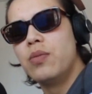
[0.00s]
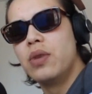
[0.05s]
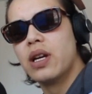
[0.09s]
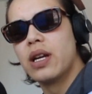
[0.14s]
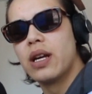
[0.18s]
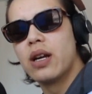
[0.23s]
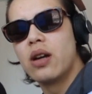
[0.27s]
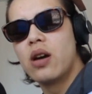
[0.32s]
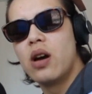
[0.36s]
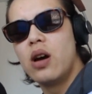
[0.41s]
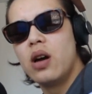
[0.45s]
but
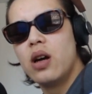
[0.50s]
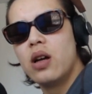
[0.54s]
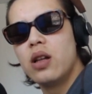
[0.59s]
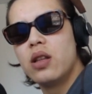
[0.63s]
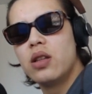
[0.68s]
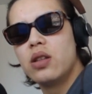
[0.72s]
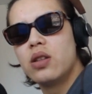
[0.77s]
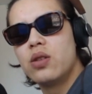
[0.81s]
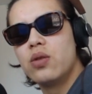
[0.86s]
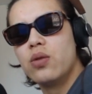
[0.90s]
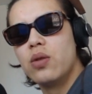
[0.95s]
it got
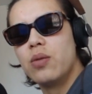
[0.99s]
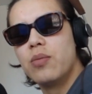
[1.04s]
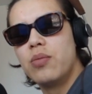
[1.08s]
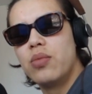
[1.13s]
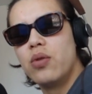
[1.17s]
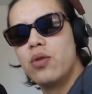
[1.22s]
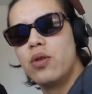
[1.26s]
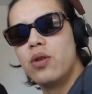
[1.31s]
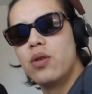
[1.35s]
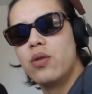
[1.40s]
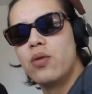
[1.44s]
to a
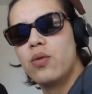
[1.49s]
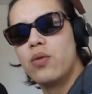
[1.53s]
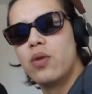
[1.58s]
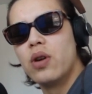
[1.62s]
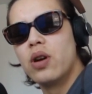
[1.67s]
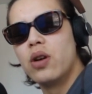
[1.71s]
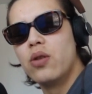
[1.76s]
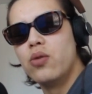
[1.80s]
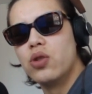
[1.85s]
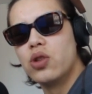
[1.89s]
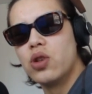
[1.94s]
point
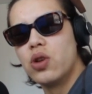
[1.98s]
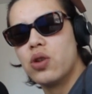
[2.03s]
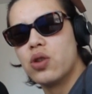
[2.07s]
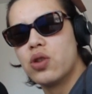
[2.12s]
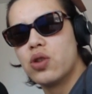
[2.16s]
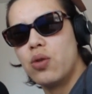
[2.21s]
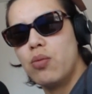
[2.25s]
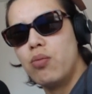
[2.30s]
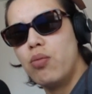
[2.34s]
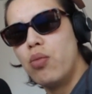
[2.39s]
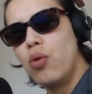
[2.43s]
where it was
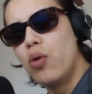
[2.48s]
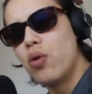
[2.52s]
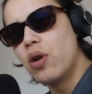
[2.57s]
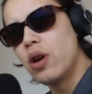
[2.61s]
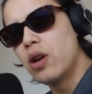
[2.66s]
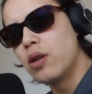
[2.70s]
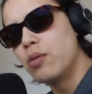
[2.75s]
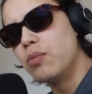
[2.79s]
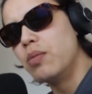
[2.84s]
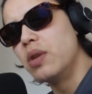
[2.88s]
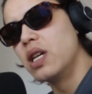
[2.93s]
also
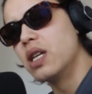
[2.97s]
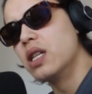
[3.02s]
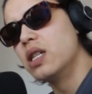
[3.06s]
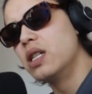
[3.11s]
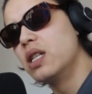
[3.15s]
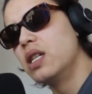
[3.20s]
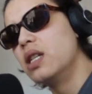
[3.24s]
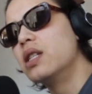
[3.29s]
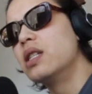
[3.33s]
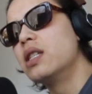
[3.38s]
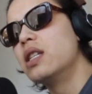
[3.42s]
boring
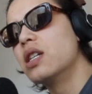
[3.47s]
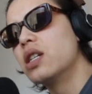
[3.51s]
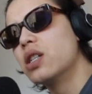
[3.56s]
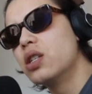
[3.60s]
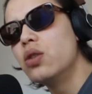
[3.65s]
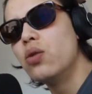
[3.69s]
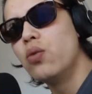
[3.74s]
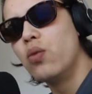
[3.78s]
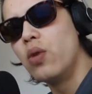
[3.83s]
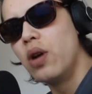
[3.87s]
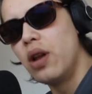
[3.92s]
because he
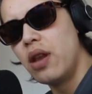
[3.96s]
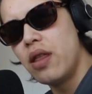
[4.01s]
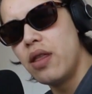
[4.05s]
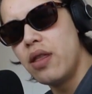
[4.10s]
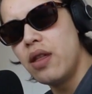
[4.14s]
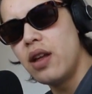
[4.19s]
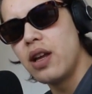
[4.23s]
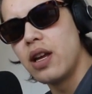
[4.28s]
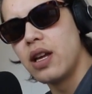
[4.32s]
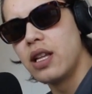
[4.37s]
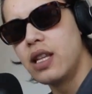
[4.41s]
sticks to one
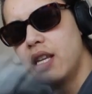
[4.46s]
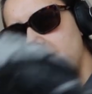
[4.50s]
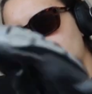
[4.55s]
thing.